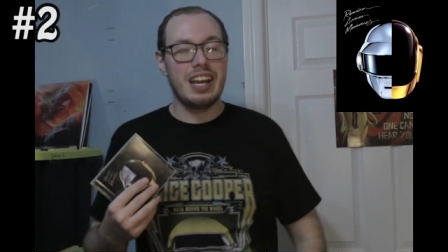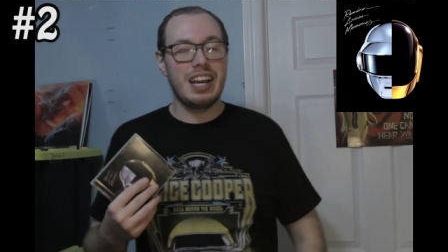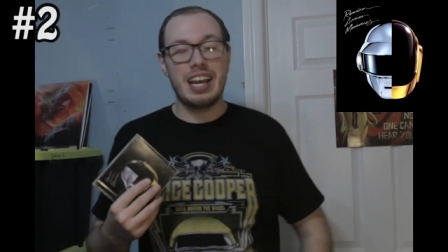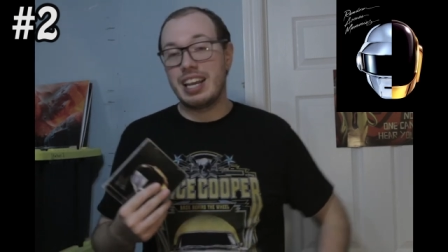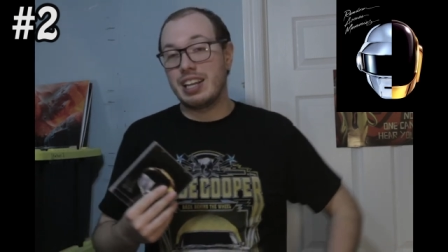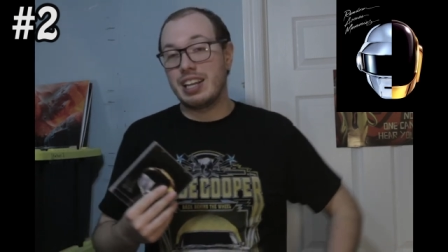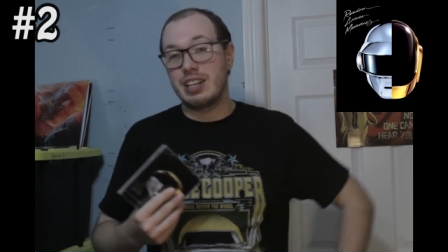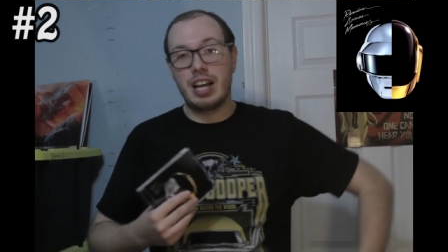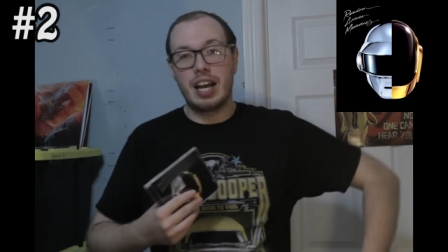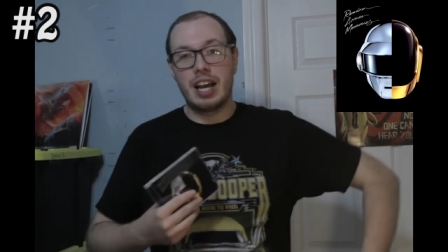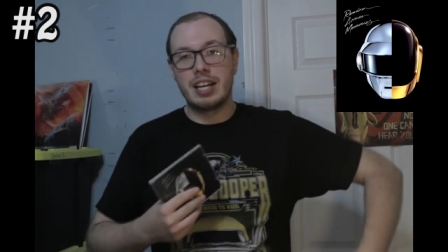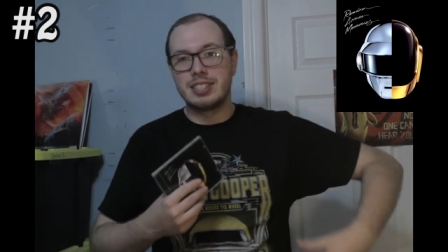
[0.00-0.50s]

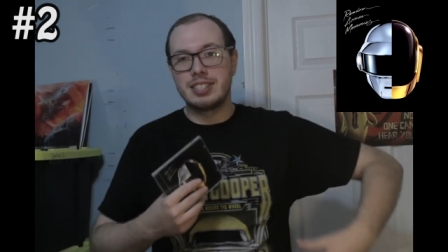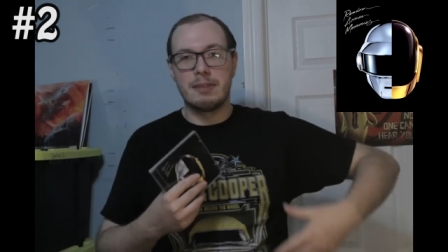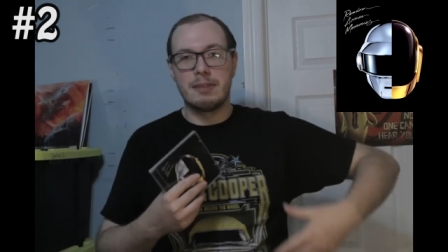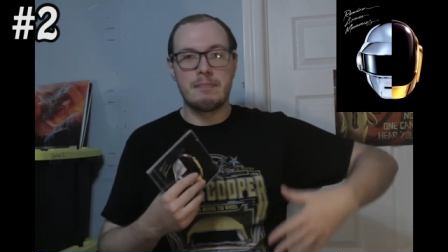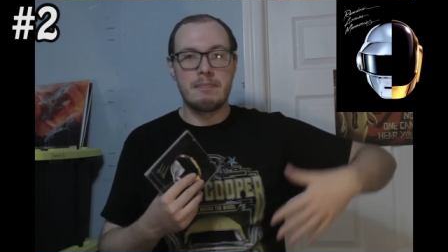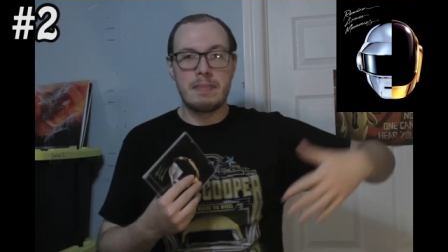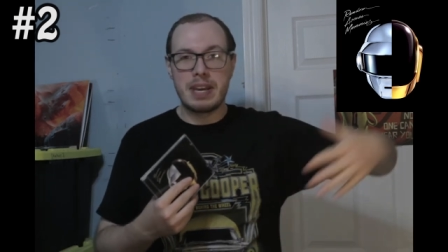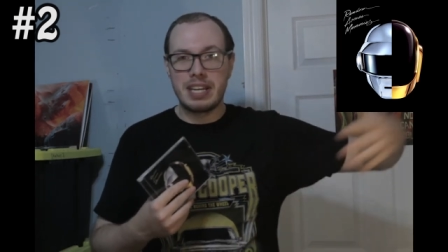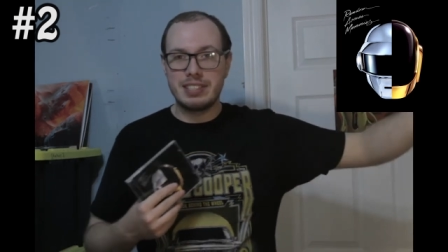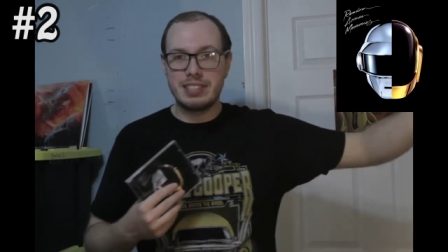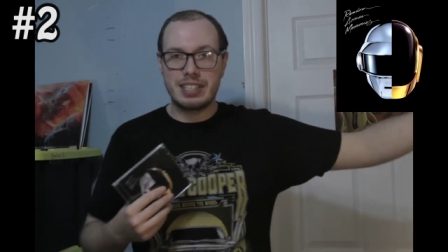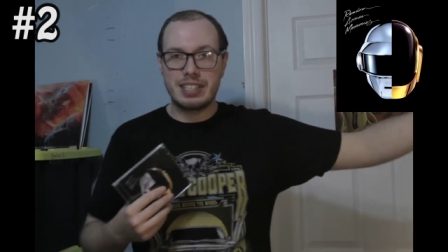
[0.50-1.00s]
as
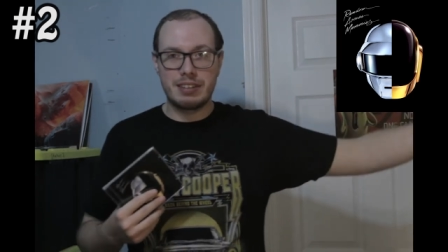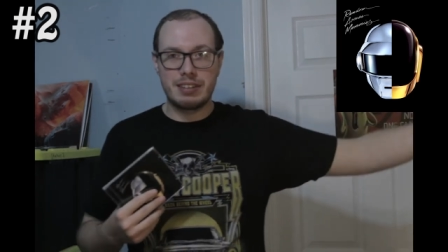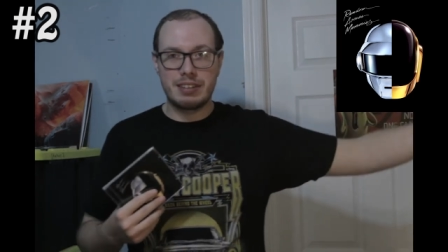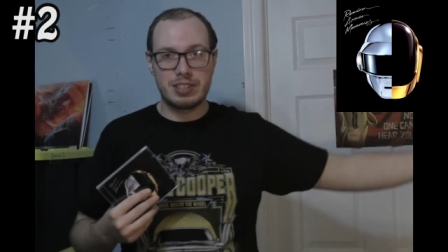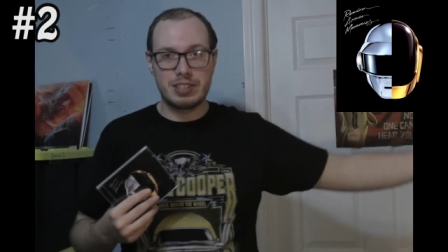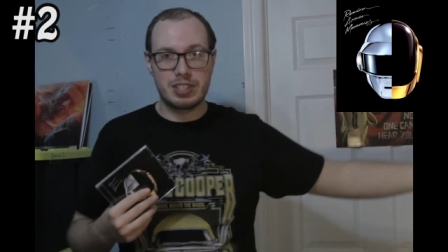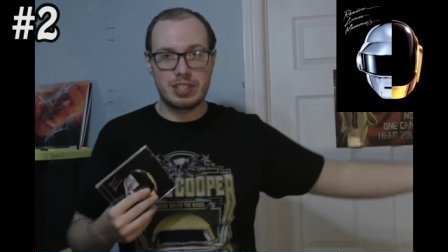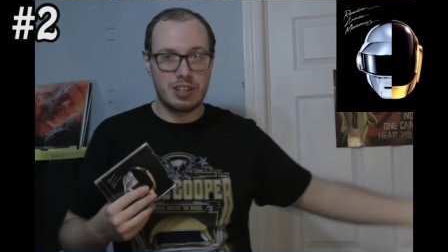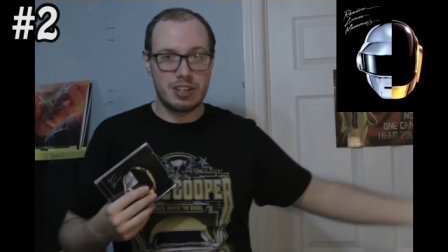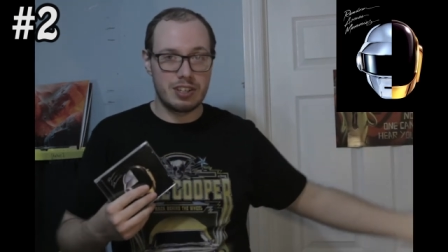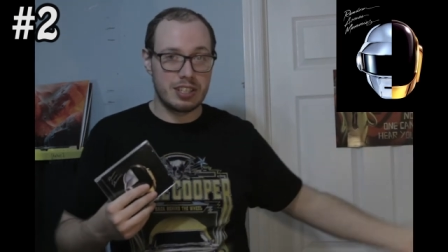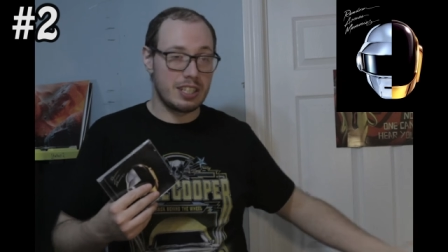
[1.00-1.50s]
amazing of a
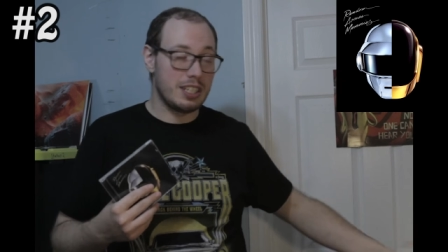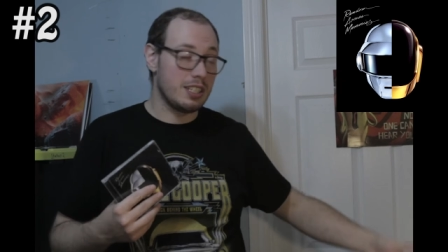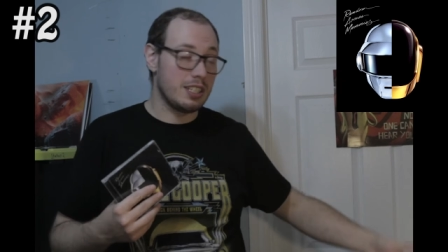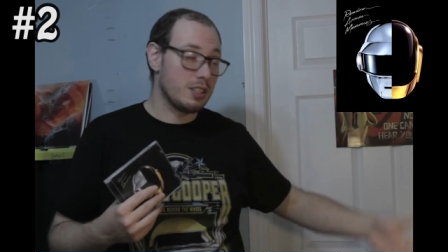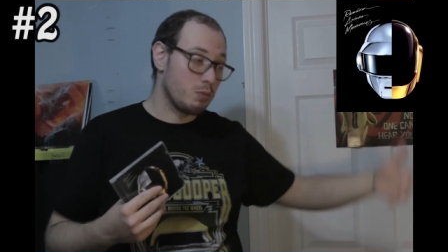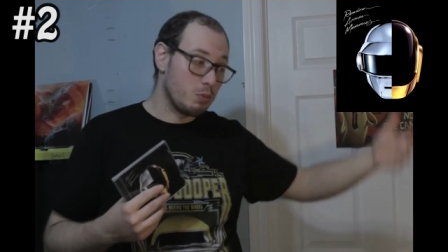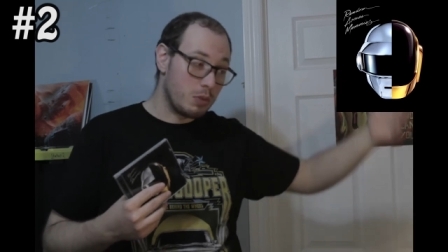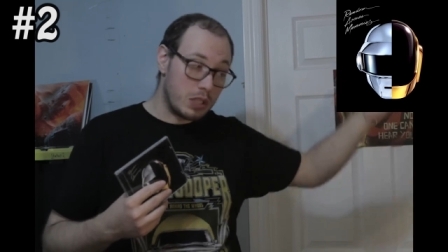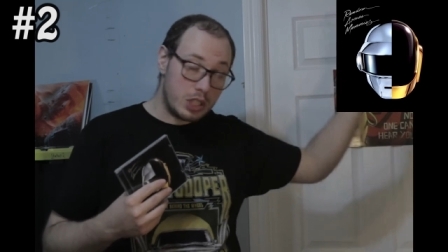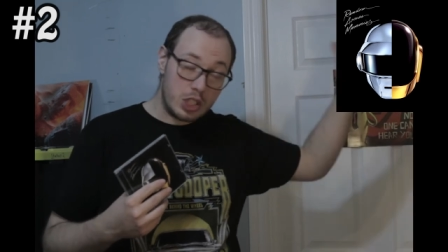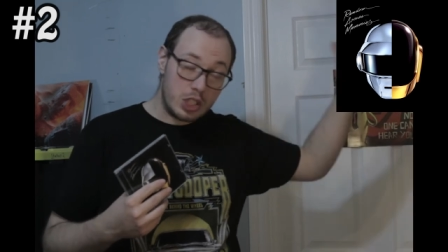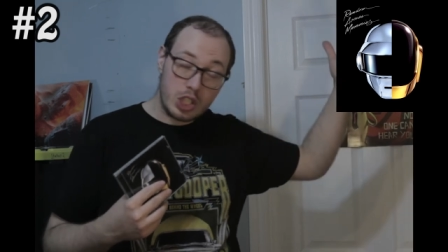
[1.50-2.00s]
song it is,
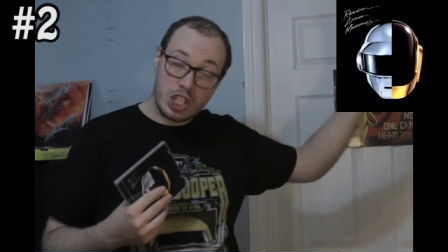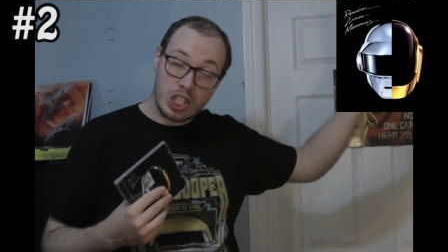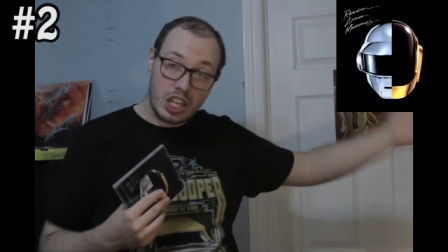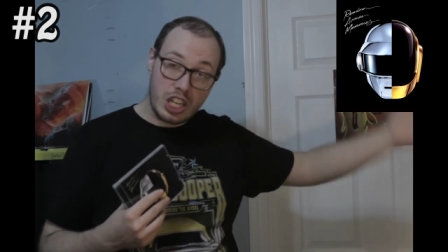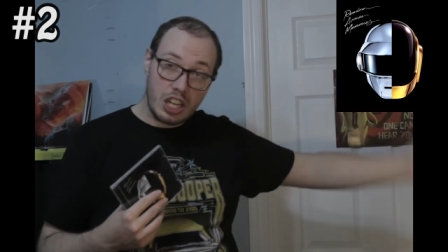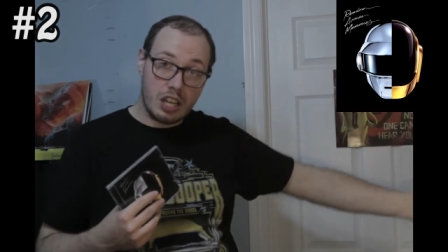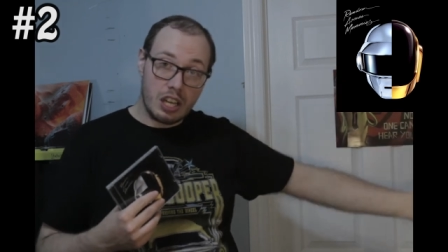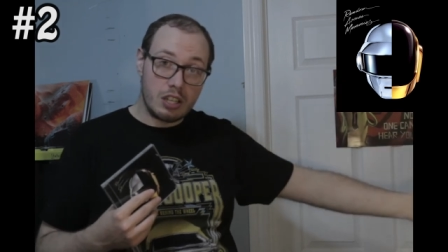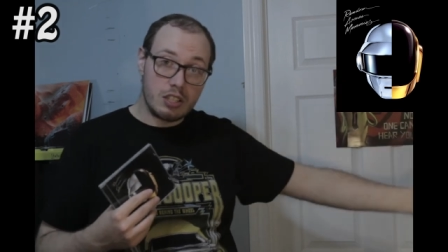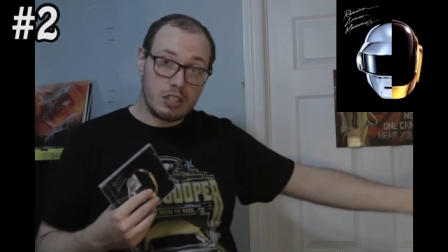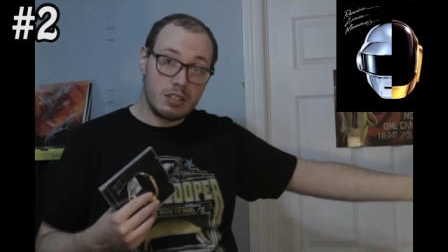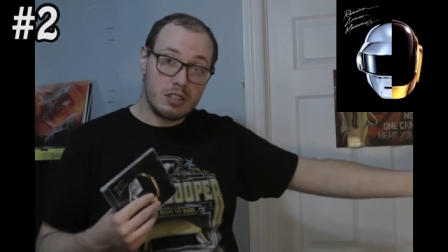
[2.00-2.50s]
which it
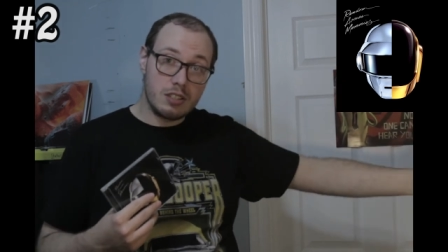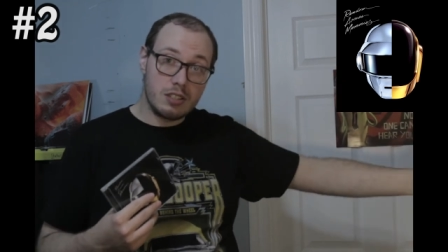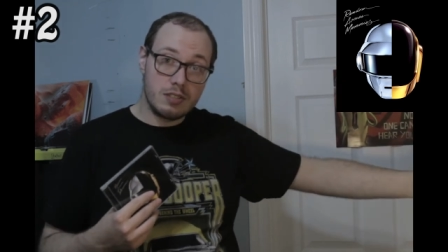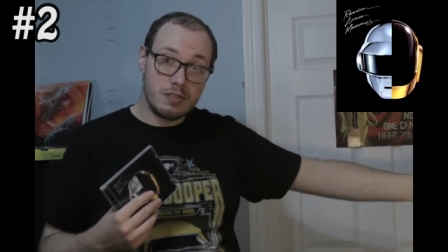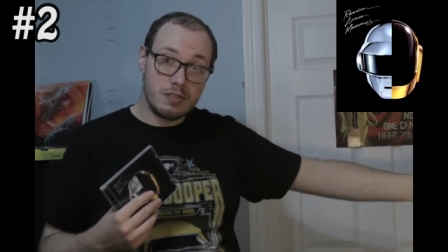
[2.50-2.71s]
is,